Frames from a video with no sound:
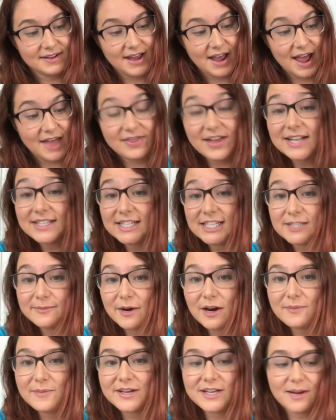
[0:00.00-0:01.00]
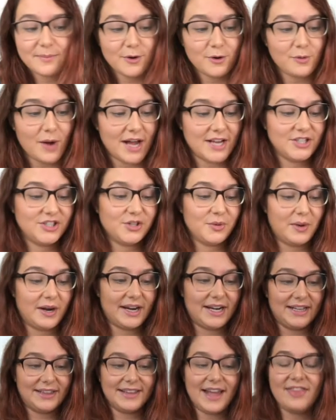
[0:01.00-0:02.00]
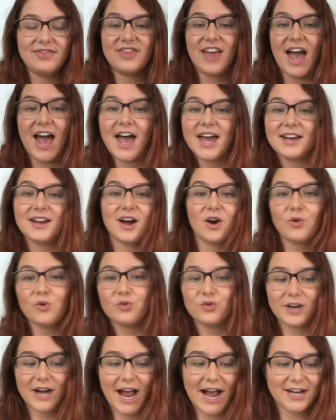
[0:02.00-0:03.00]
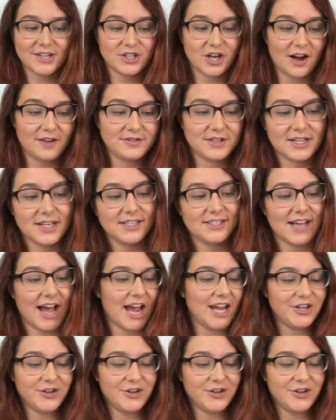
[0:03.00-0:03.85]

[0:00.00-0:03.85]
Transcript: And that's experiment number 1, so we're going to let that react off to the side.